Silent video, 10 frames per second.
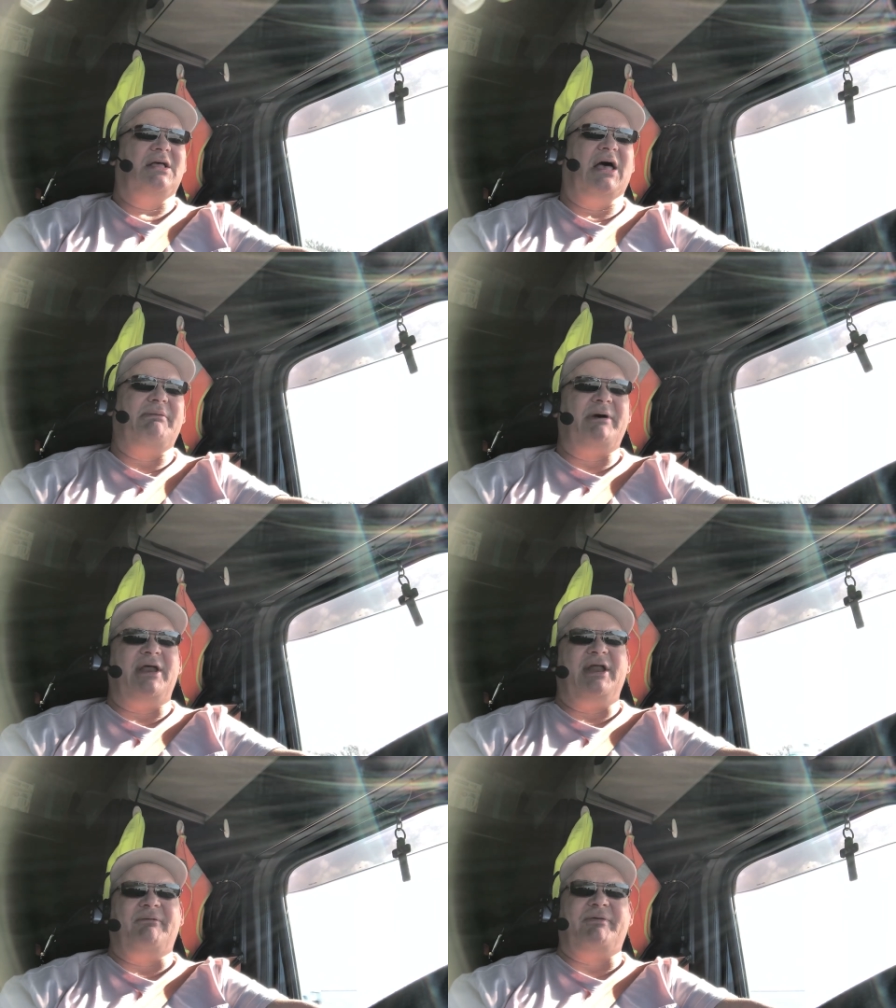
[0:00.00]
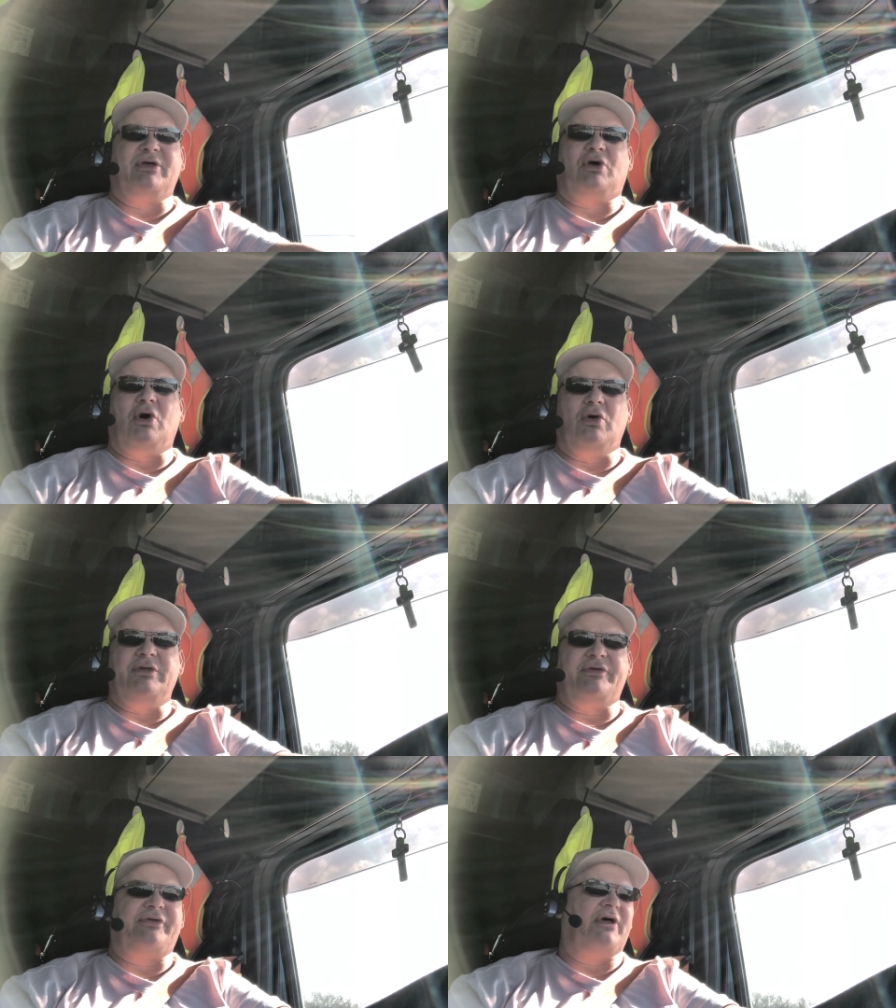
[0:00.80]
I've had enough of the cold
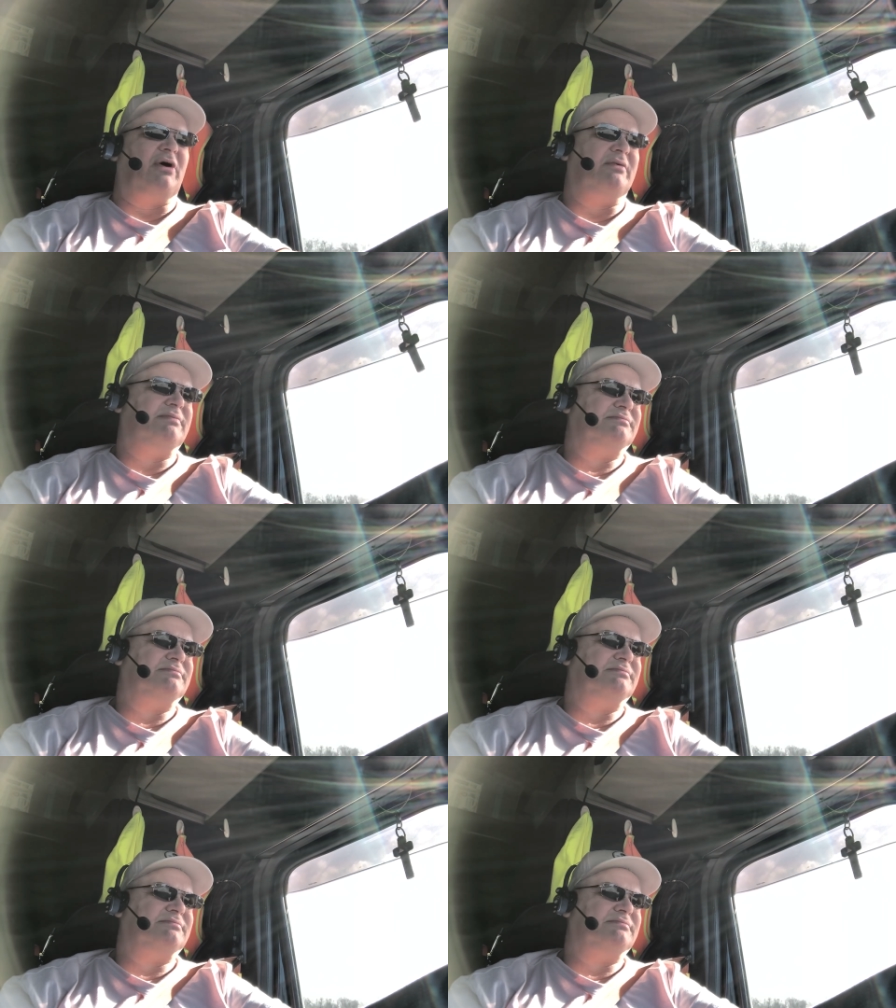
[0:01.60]
and snow.